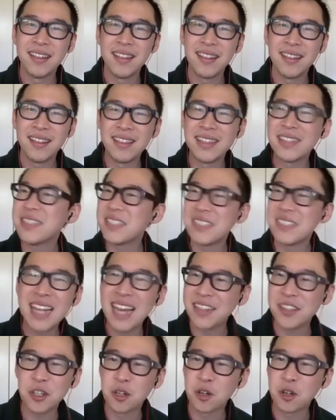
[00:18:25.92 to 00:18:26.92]
this is
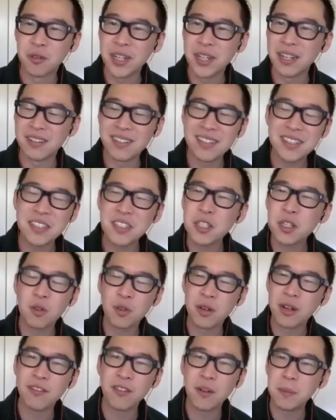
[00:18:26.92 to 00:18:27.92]
not the career. This is a
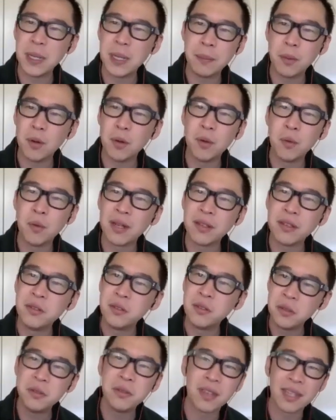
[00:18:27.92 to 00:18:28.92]
career for people who want to
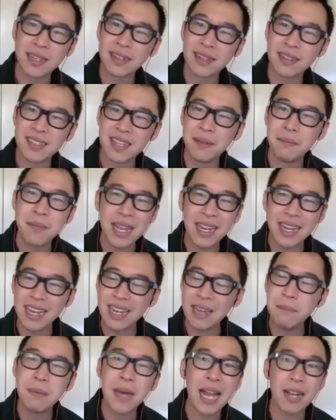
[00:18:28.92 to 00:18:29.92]
do things and make an
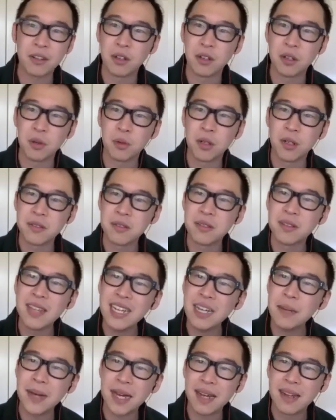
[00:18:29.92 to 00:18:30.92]
impact on the world. So
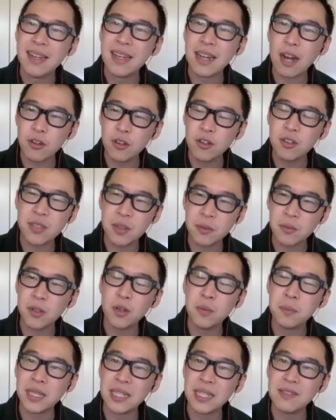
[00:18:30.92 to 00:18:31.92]
think about, are you someone who
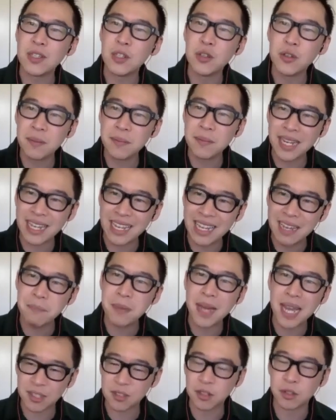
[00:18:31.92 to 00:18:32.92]
believes that you can make an
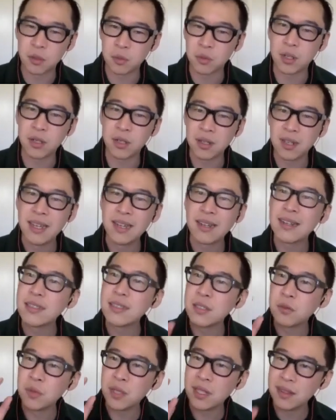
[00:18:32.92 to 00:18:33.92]
impact on the world? Because
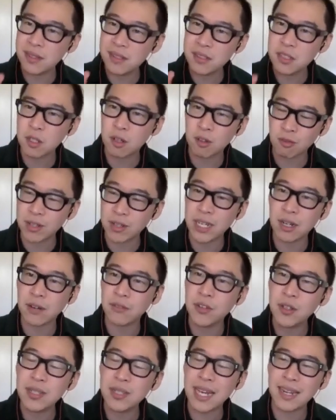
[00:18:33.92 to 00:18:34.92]
with this career, if
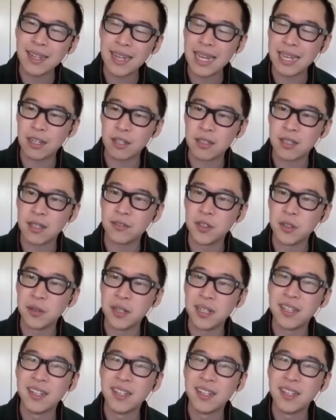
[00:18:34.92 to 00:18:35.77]
you dedicate yourself to it,